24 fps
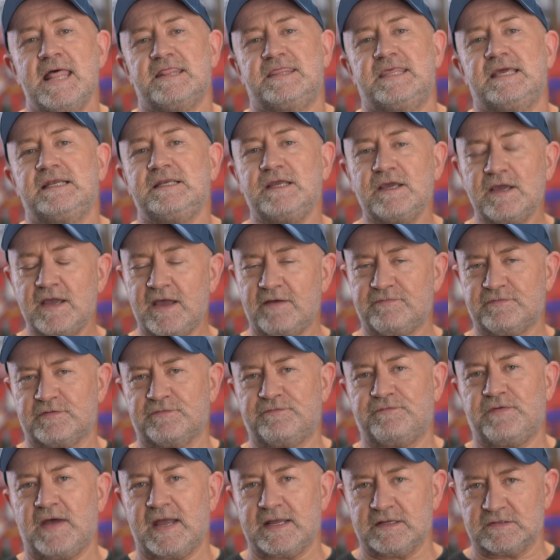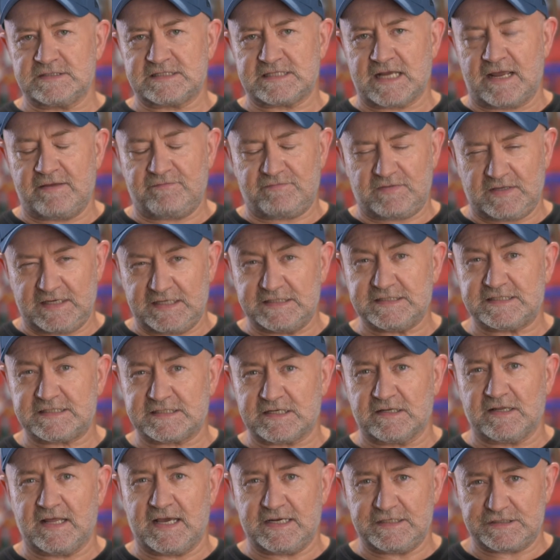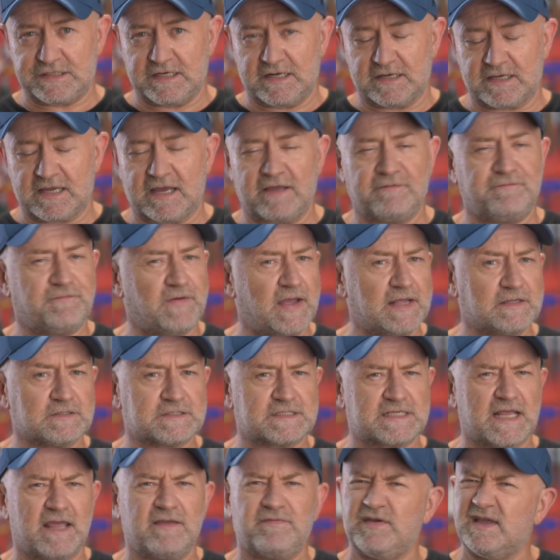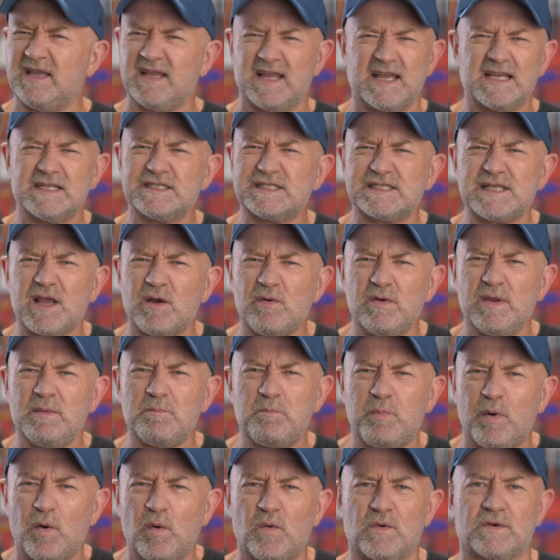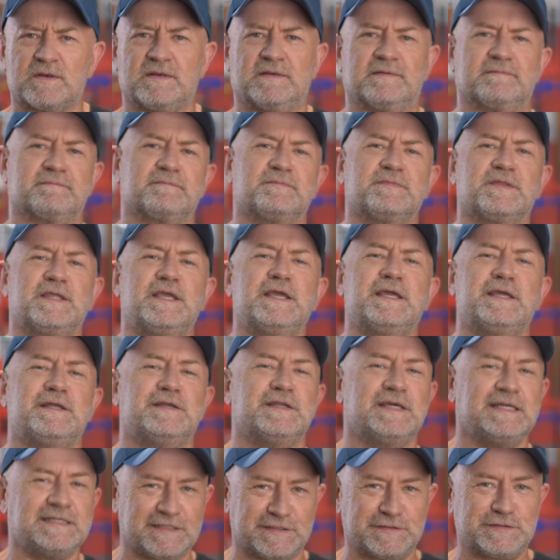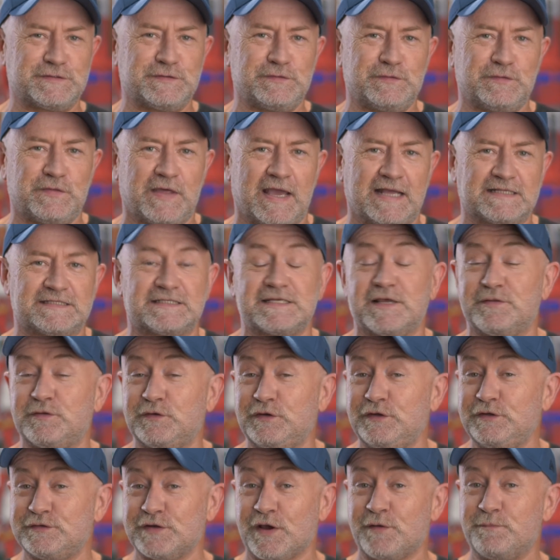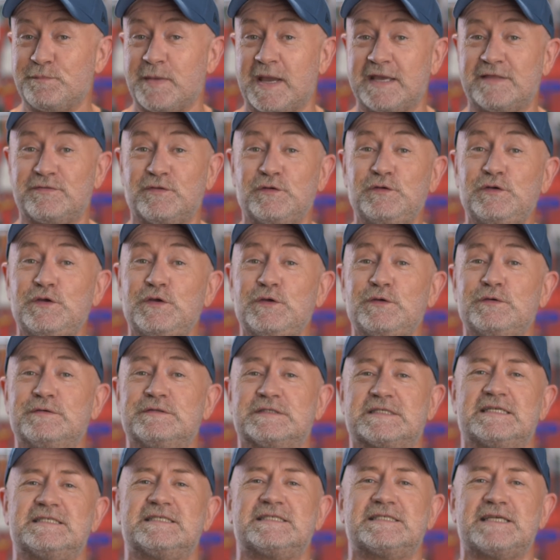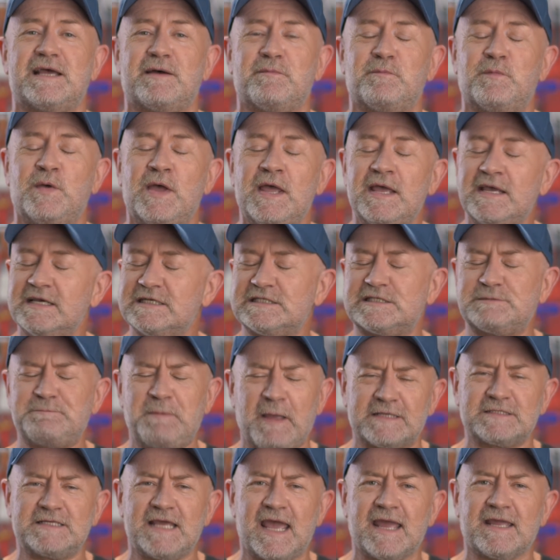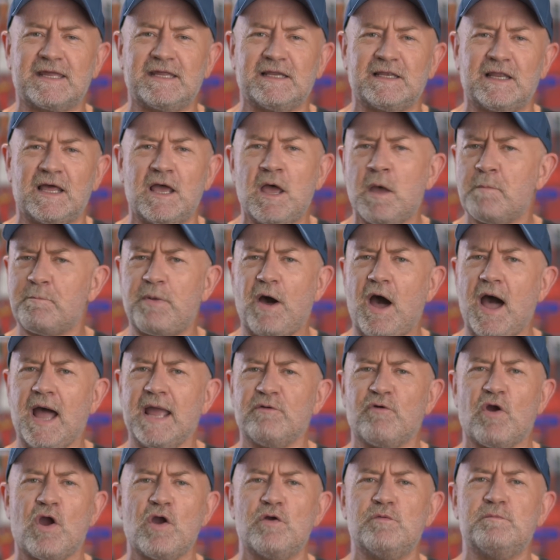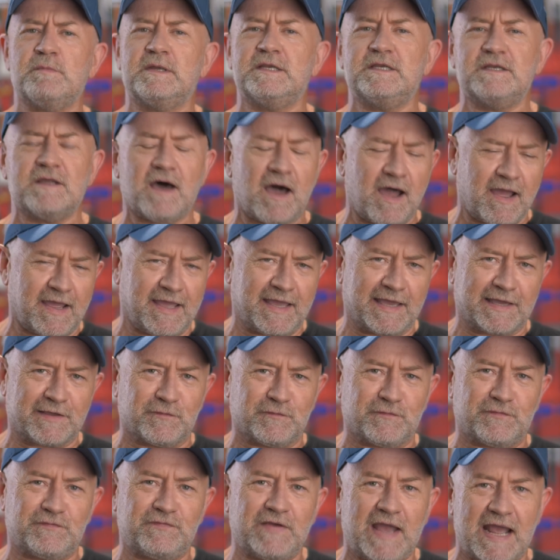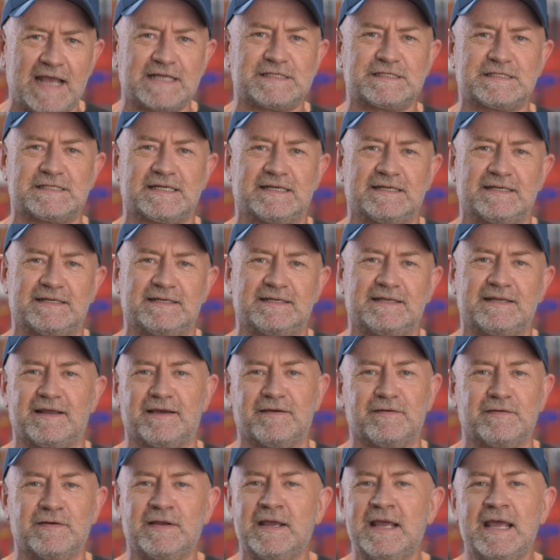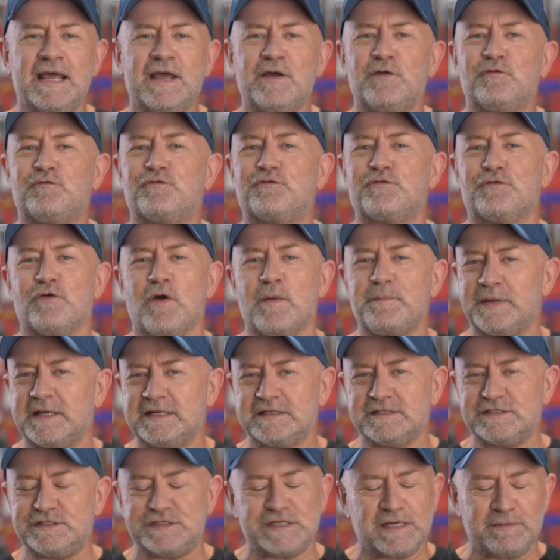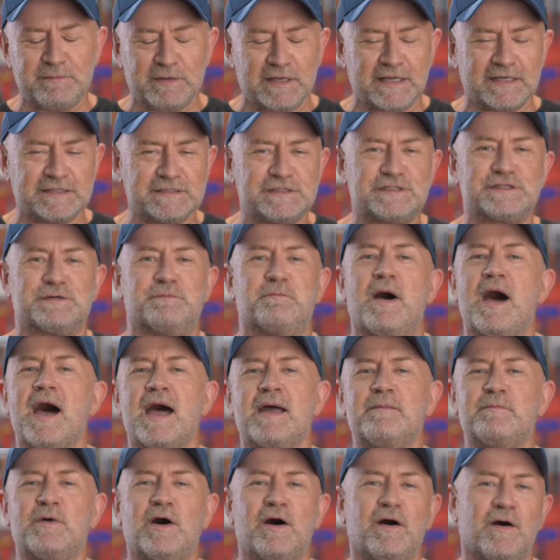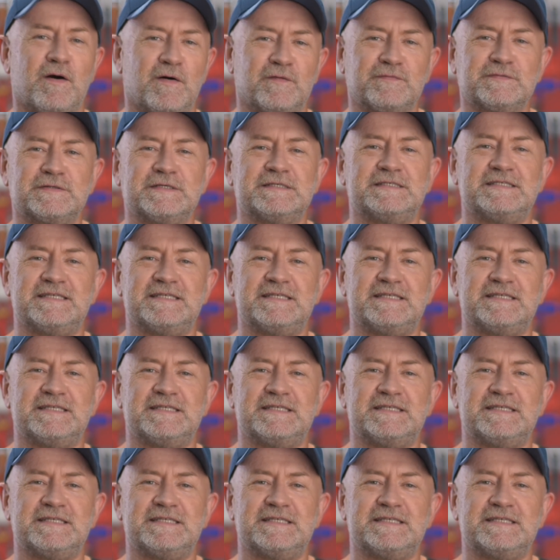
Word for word: Then you have to fail-safe the installation, okay? Fail-safing, so important. You need to do that so that you don't make the news in some spectacular pyromaniacal fashion, you know, dropping Jimmy and Jemima off to